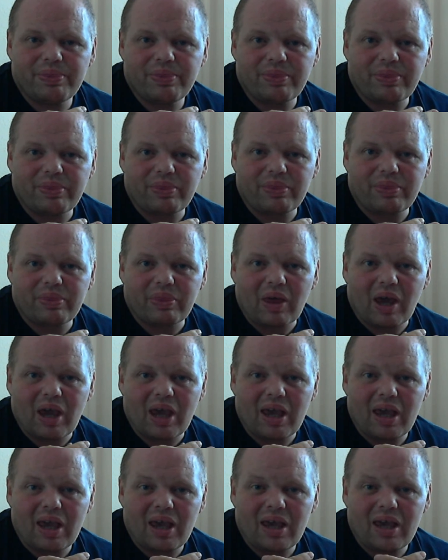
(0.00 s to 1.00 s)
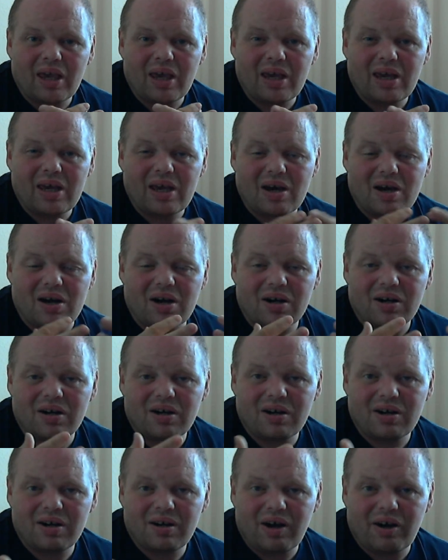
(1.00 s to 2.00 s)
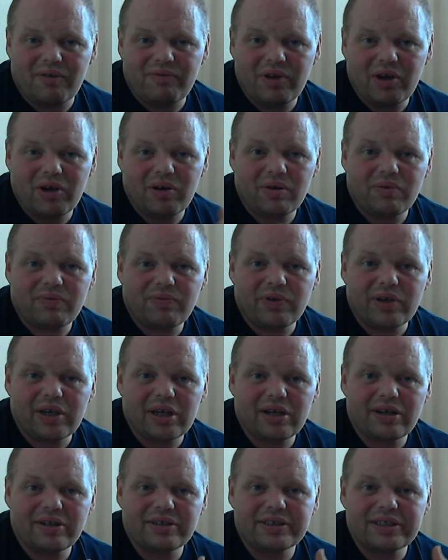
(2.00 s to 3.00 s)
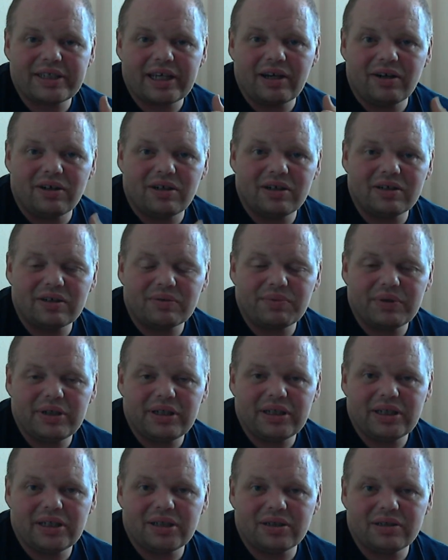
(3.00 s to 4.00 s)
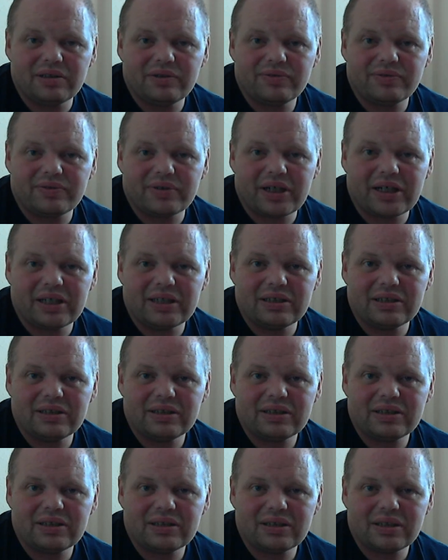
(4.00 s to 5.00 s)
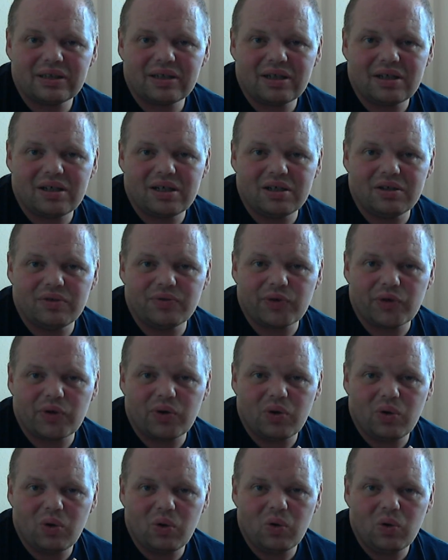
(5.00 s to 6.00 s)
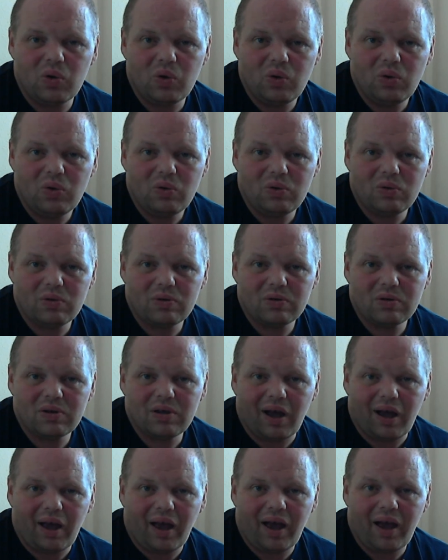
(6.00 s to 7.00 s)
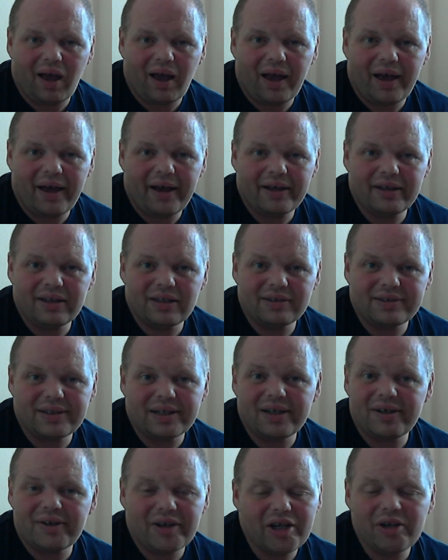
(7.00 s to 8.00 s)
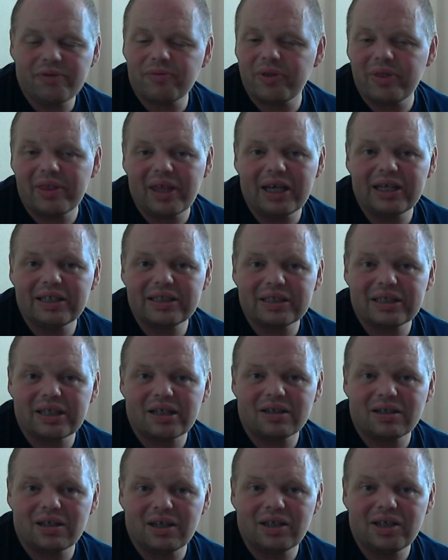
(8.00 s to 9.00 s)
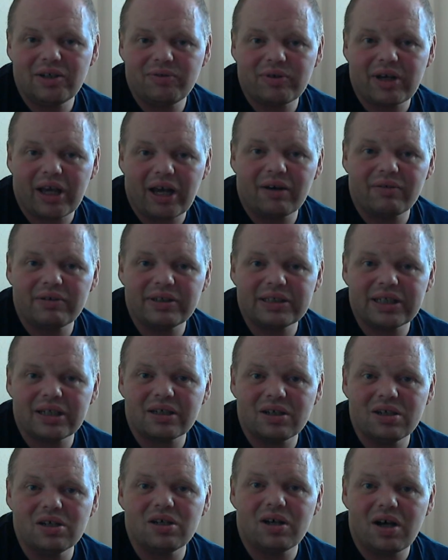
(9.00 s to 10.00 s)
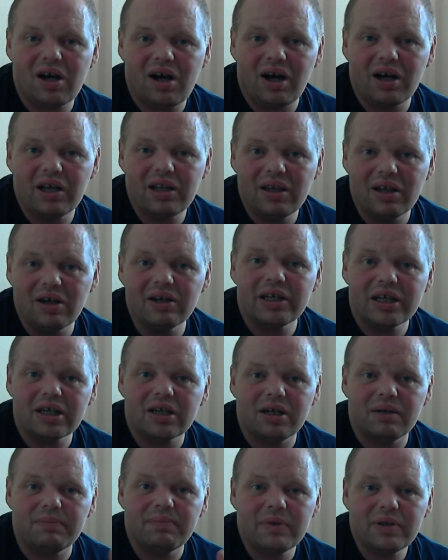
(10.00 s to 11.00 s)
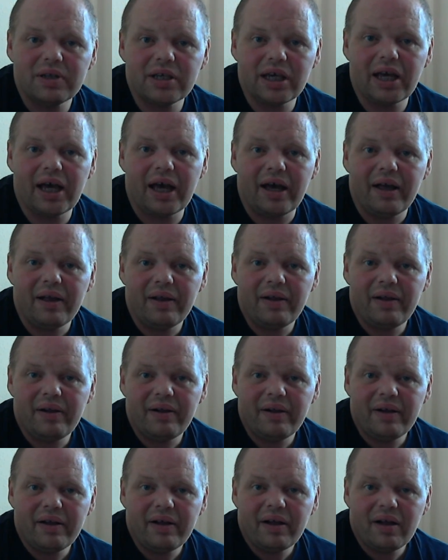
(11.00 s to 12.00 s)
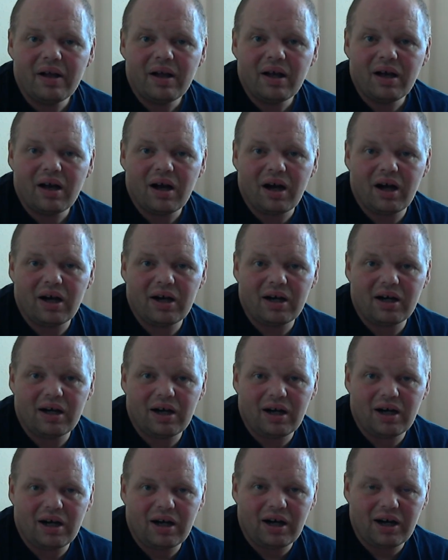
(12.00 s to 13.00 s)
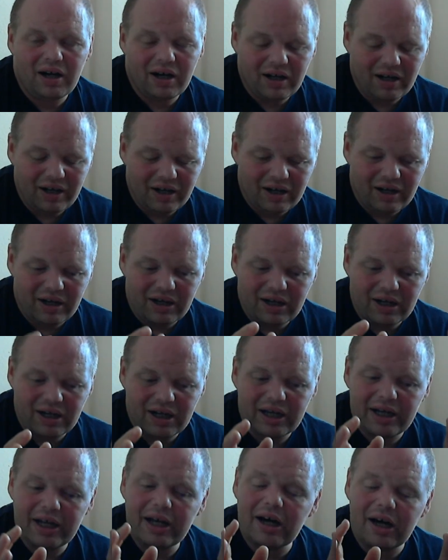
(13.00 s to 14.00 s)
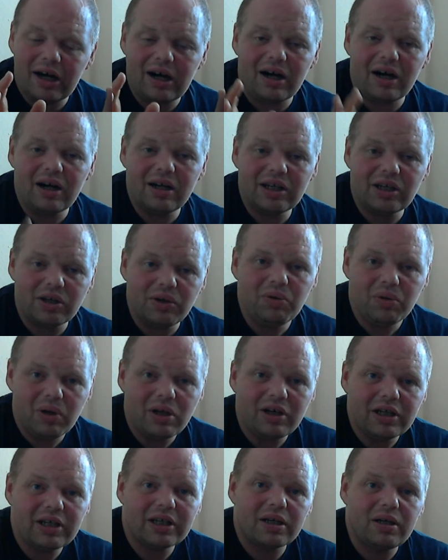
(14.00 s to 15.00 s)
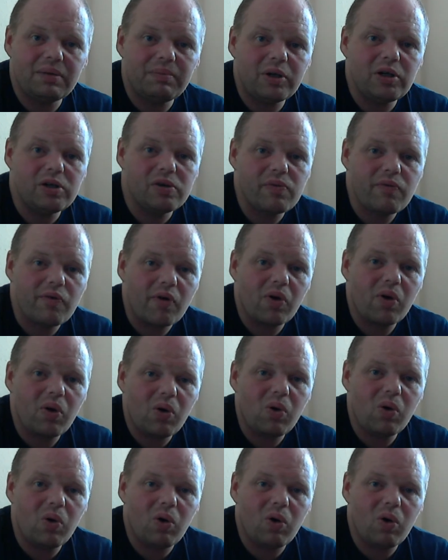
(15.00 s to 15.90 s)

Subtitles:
I've known them for years, they are really good friends overall. And even they said, even Gary said, look, I like him, yeah. I do like him overall.